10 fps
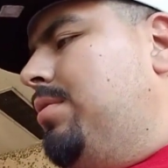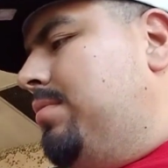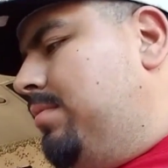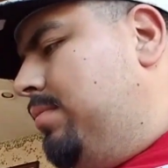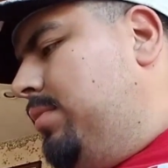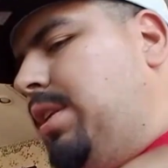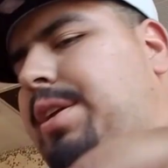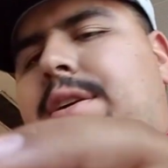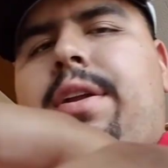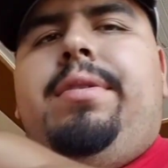So,
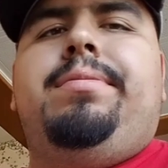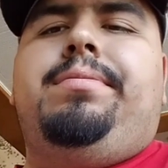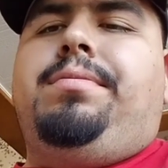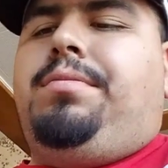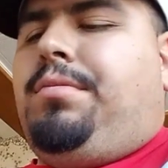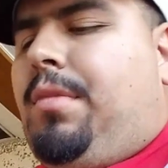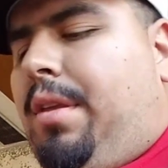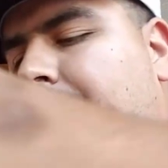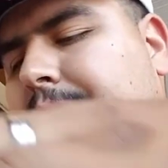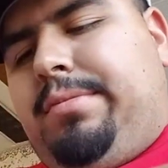did he cut it?
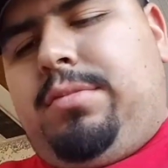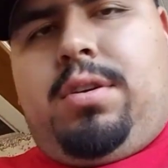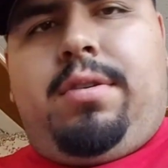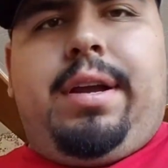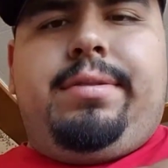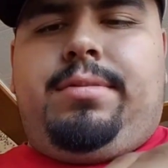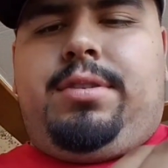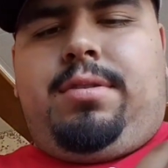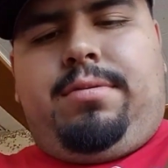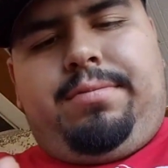Alright,
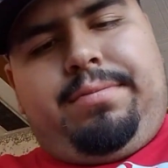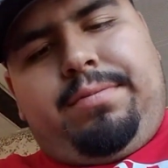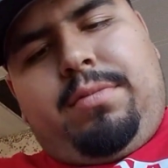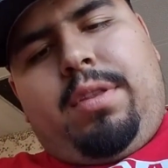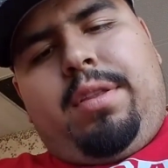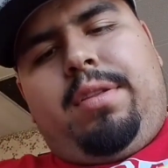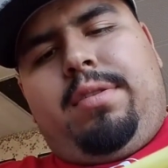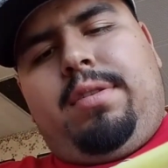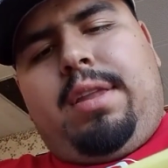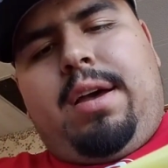so
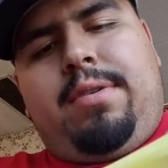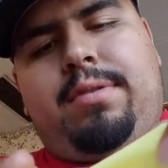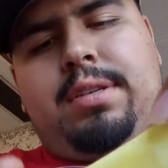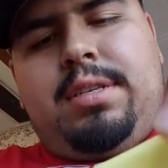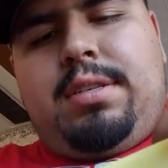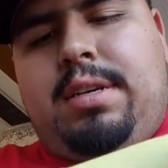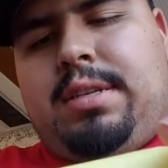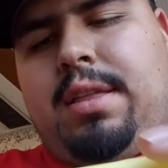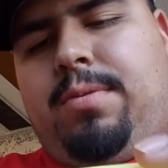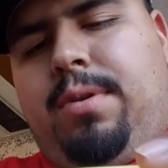now this is
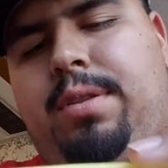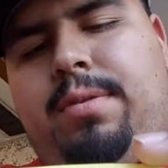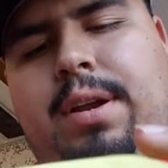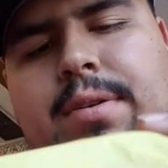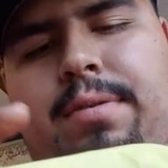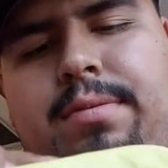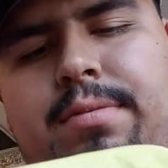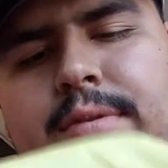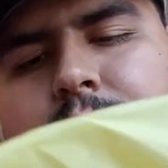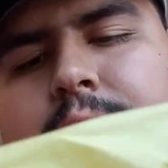a tava burrito,
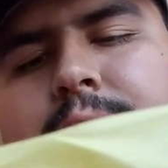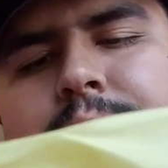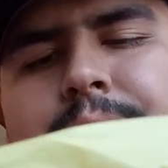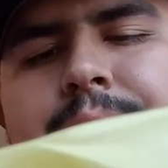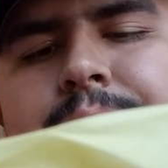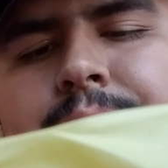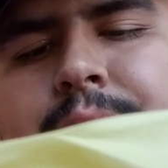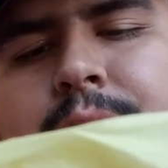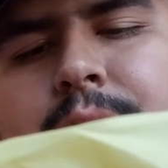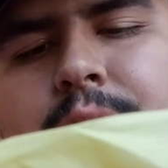¿eh?
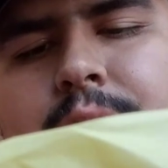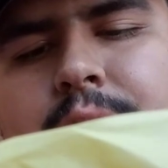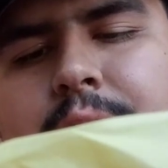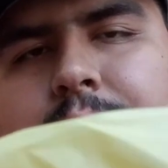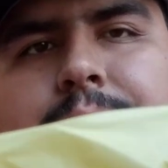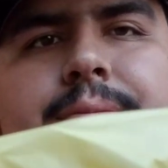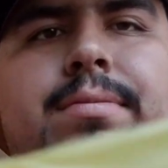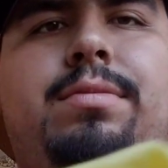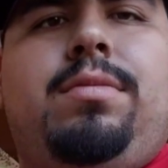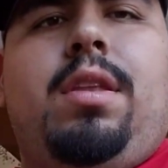
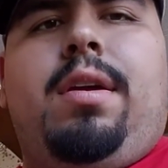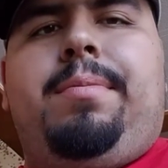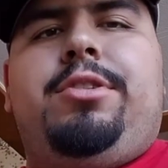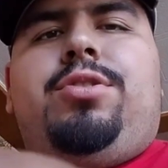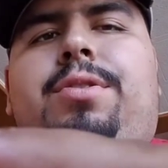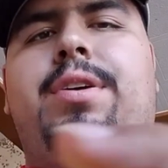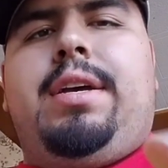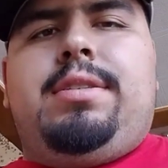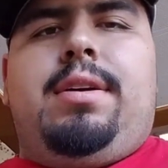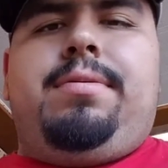Alright, I'm gonna show
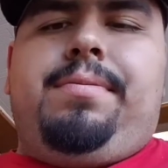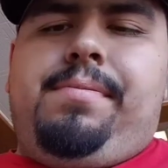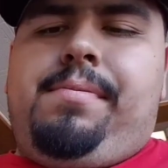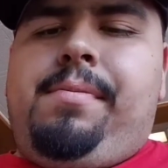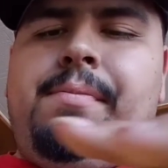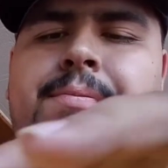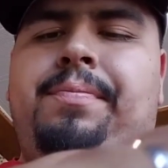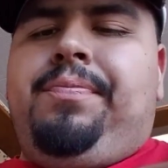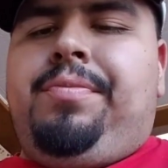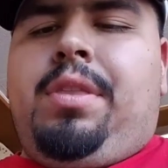you guys now.
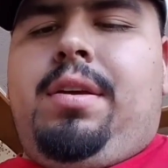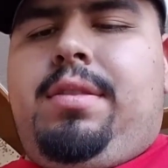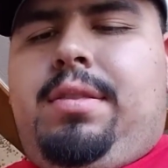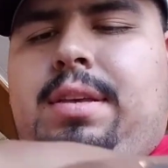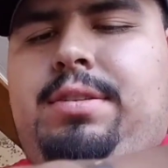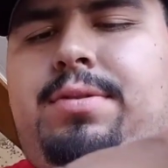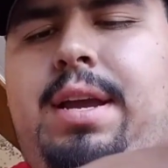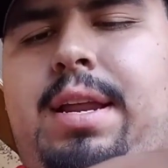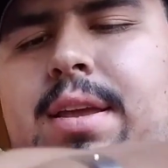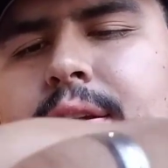
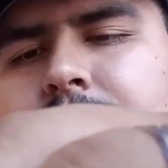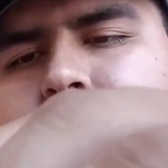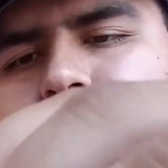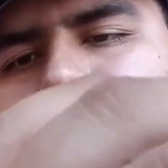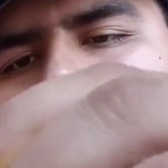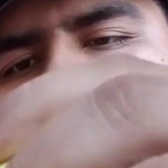This right here